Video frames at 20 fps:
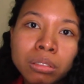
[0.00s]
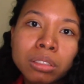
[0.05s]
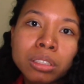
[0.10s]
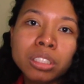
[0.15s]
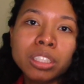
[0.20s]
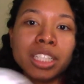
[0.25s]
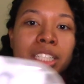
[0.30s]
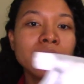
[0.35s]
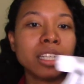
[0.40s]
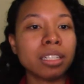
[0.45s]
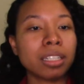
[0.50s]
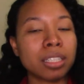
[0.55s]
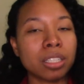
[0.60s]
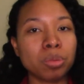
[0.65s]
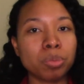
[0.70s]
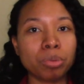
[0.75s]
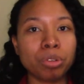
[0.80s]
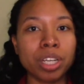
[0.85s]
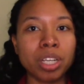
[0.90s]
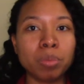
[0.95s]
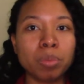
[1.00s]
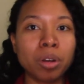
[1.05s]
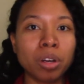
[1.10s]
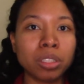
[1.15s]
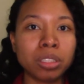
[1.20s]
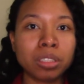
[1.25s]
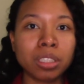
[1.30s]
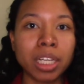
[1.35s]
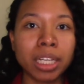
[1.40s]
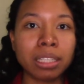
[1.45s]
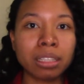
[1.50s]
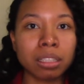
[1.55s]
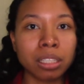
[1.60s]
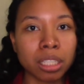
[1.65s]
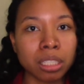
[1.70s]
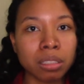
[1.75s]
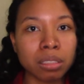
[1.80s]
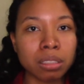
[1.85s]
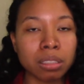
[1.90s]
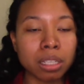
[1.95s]
You can get a spray bottle like
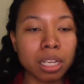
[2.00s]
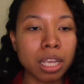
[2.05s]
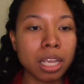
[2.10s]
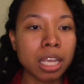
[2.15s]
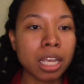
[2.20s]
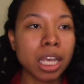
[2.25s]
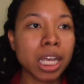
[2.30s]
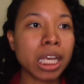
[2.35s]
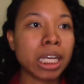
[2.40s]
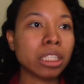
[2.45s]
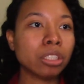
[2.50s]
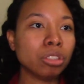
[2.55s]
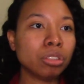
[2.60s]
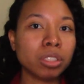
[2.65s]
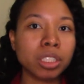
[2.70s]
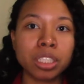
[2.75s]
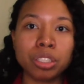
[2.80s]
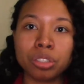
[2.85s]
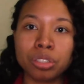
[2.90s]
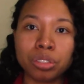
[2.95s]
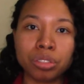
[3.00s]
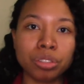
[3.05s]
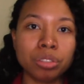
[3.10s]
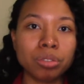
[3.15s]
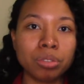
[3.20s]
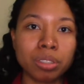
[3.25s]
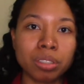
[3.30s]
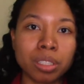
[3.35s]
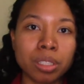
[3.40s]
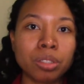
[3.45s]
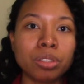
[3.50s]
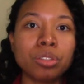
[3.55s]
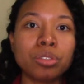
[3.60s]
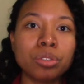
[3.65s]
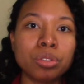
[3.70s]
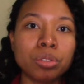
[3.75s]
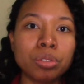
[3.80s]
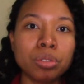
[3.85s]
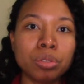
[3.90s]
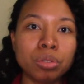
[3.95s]
this, and you can just use this
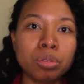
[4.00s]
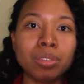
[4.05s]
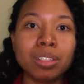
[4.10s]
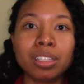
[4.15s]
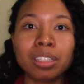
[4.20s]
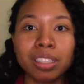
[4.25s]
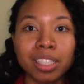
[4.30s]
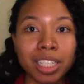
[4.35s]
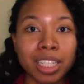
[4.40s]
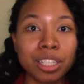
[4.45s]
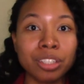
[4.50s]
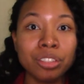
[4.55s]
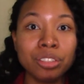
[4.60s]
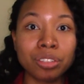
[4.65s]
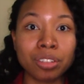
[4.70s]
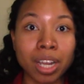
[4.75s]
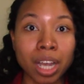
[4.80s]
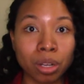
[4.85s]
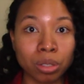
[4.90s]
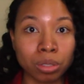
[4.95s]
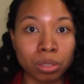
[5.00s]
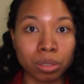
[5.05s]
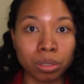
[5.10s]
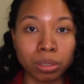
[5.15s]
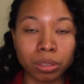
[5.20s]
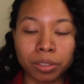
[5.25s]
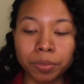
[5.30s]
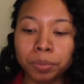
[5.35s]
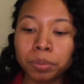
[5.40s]
to clean your household.